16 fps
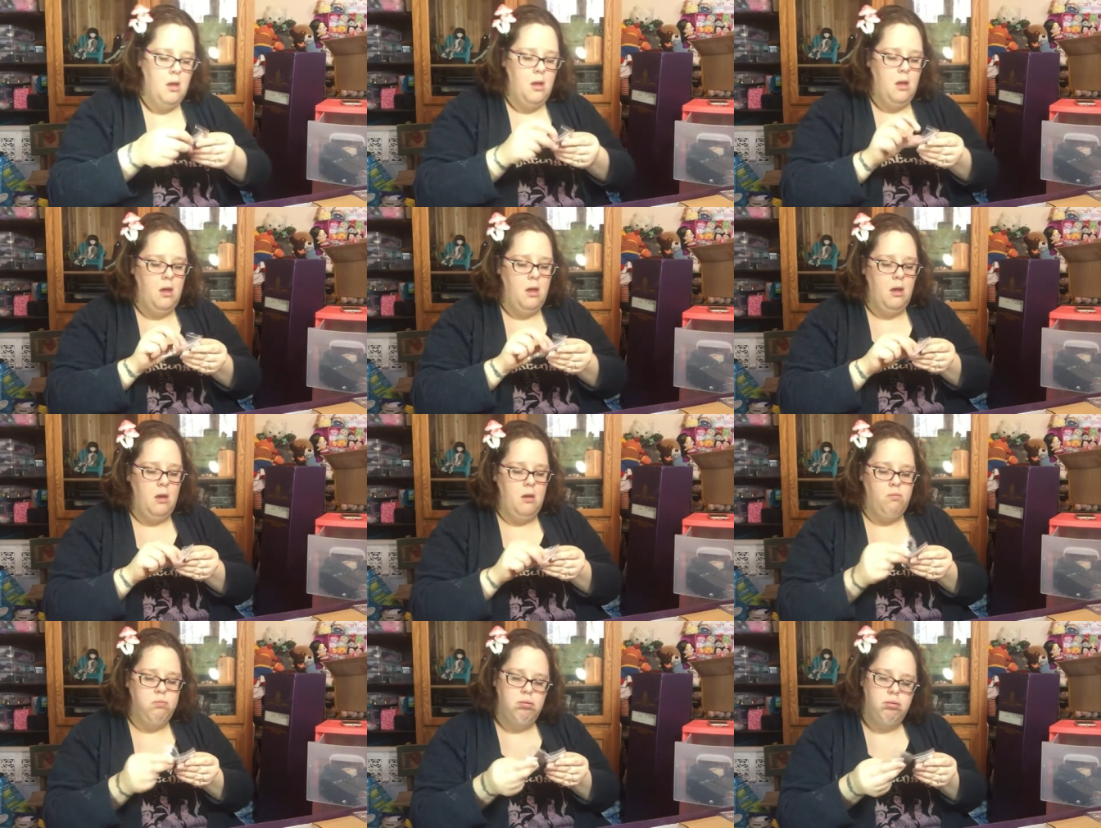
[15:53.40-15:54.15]

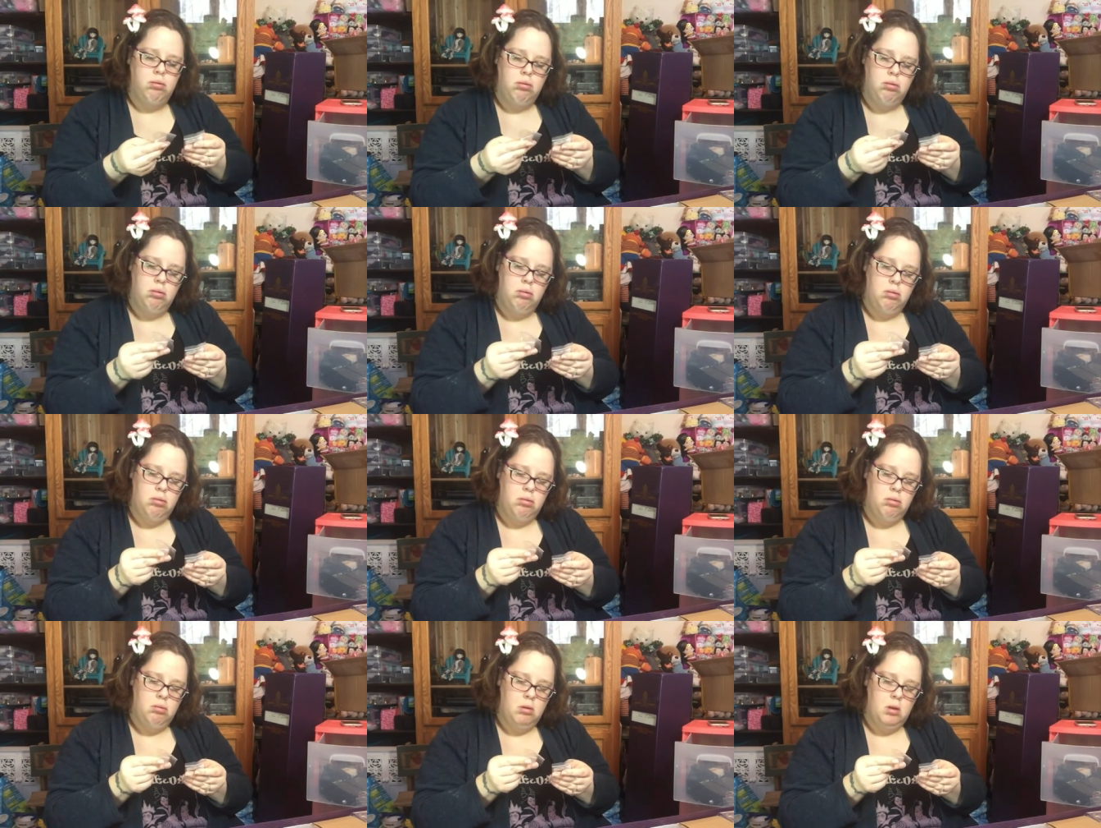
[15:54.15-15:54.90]
E
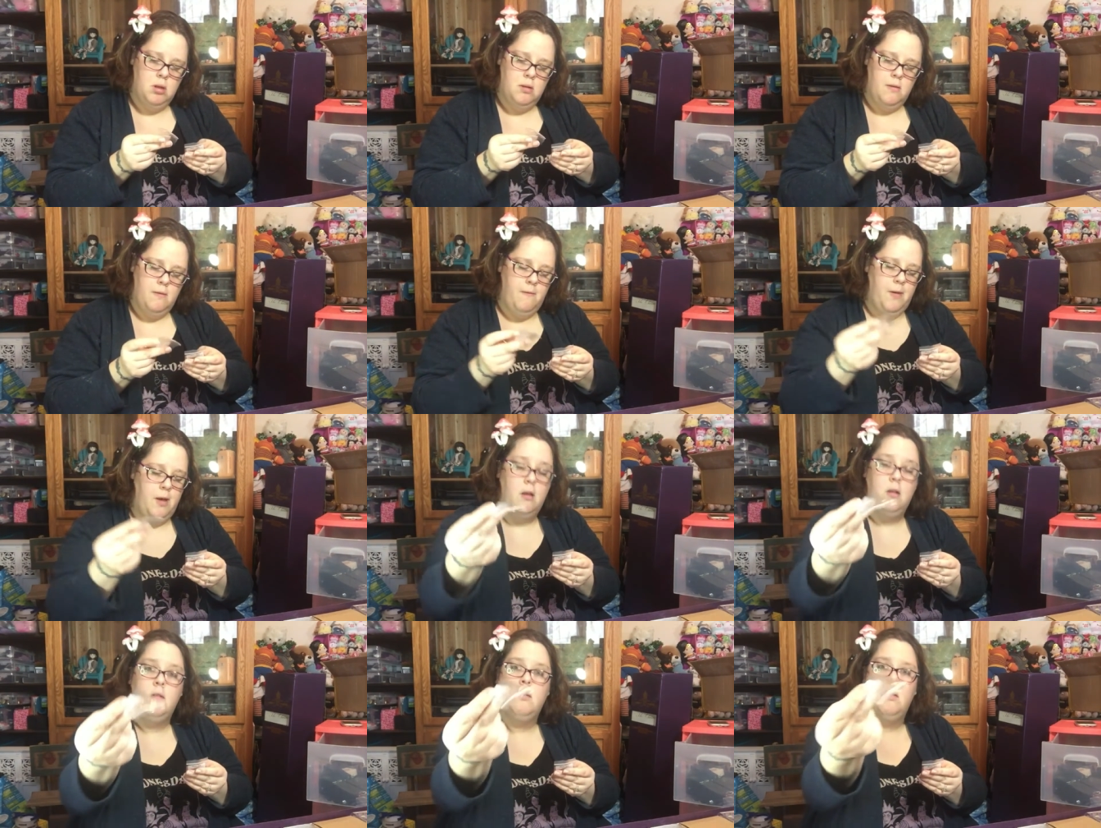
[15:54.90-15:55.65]

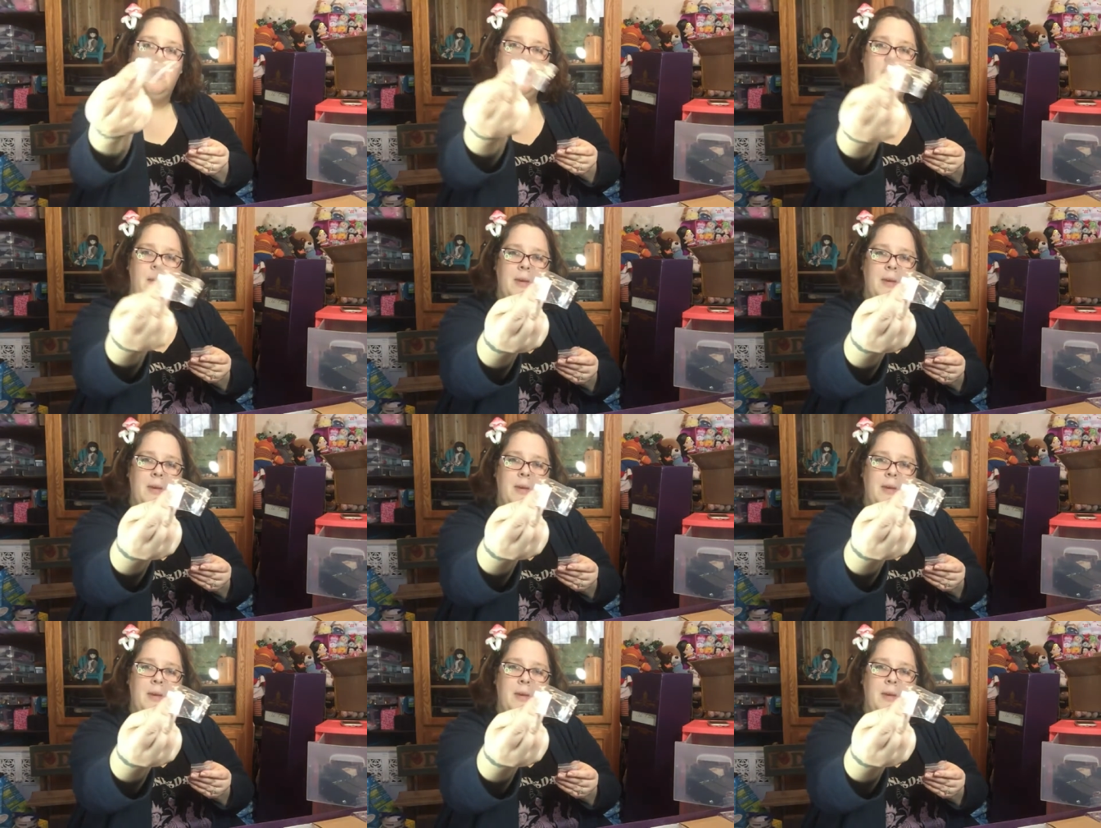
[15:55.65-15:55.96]
Velcro,